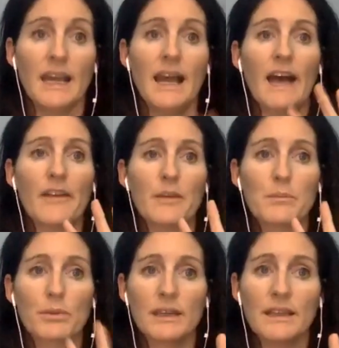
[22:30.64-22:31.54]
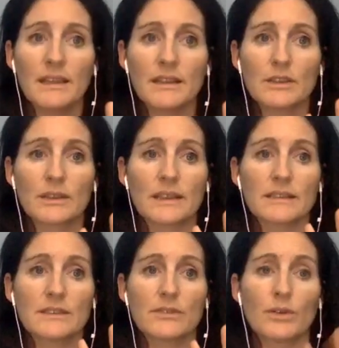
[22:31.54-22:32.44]
And then breathe into it. That's
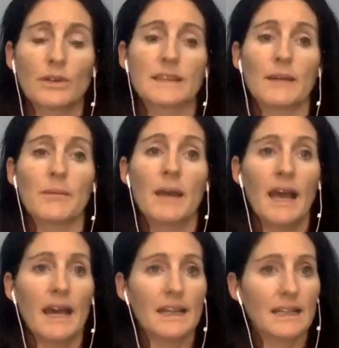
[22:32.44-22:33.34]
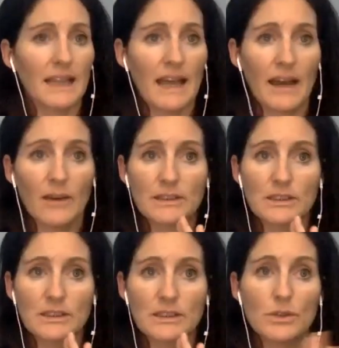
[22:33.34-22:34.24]
the fourth step. And allow it
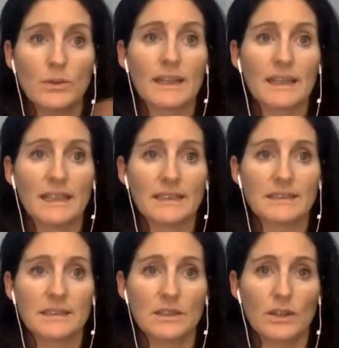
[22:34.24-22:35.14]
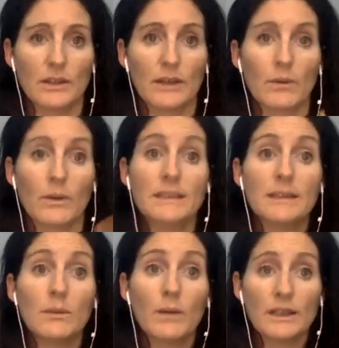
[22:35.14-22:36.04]
to do what it needs to do. Like, what does
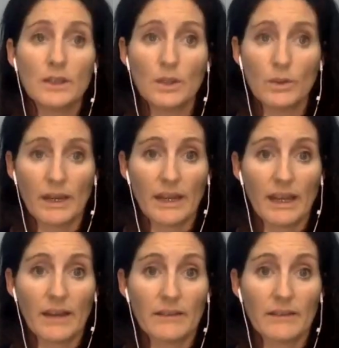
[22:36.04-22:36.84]
it want to do right now?